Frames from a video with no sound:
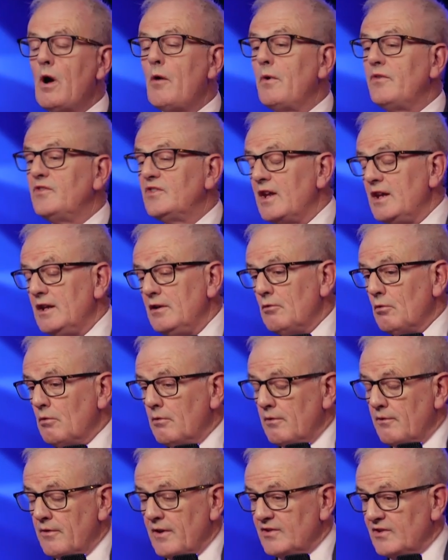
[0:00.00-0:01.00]
we've seen
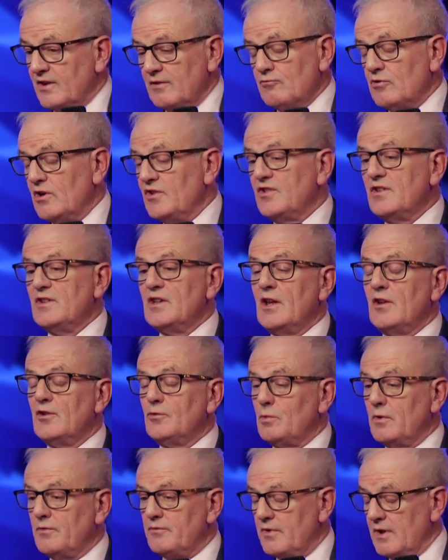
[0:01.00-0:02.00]
this in recent years
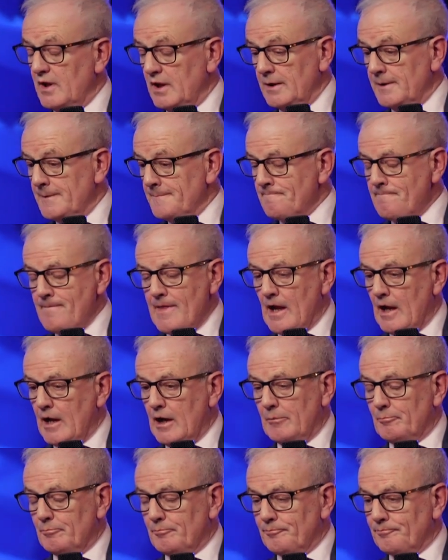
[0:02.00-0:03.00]
with the
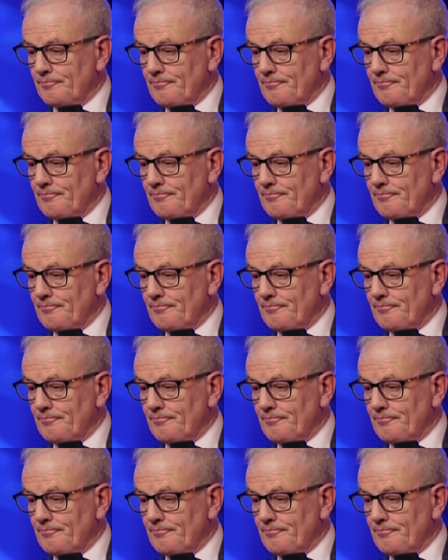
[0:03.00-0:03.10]
um,